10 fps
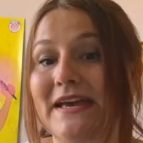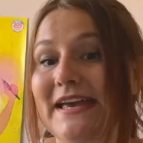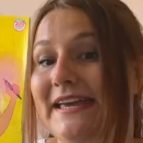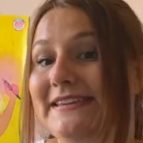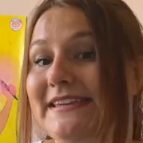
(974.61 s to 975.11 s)

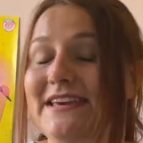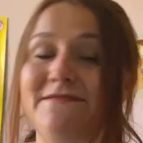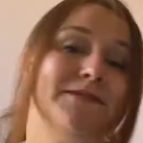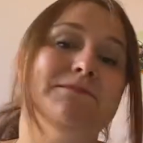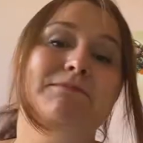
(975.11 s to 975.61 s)
it
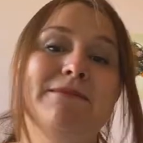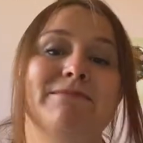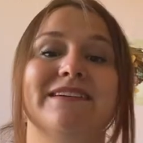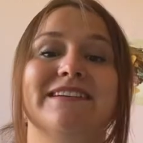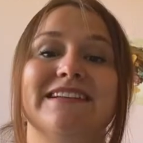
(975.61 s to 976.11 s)
gives
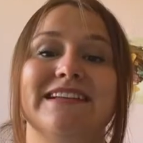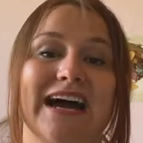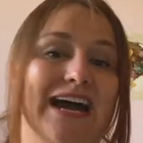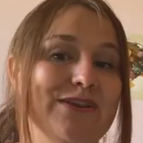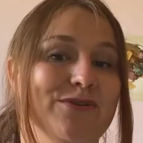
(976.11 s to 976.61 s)

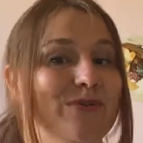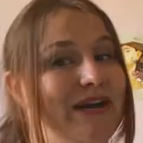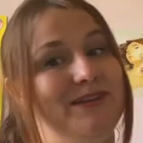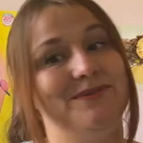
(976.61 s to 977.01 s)
people a new way